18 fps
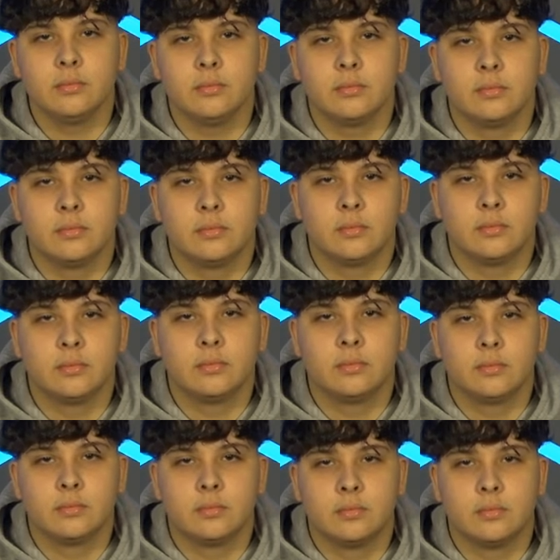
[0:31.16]

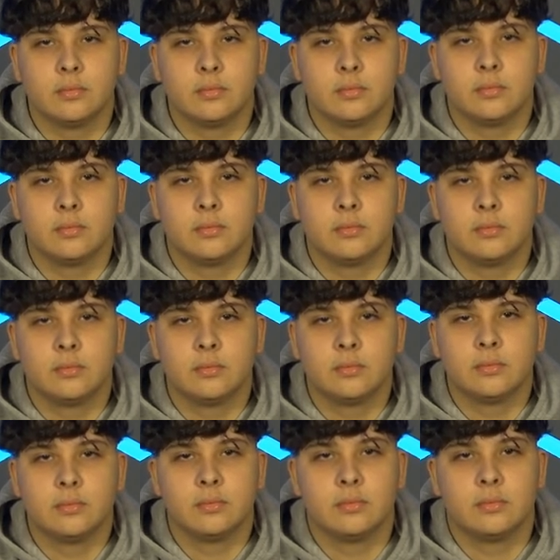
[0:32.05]

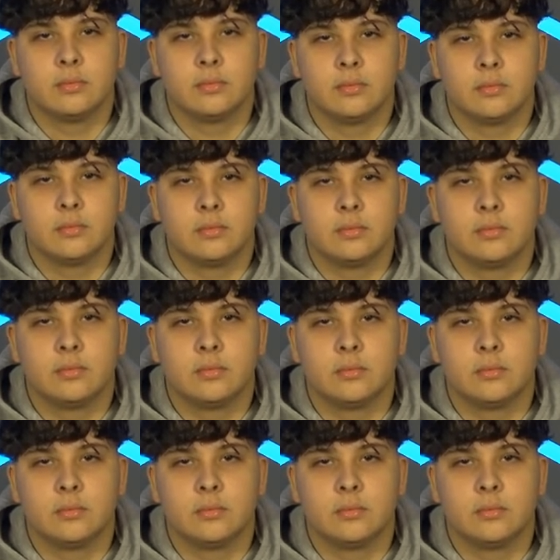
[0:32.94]
[no speech]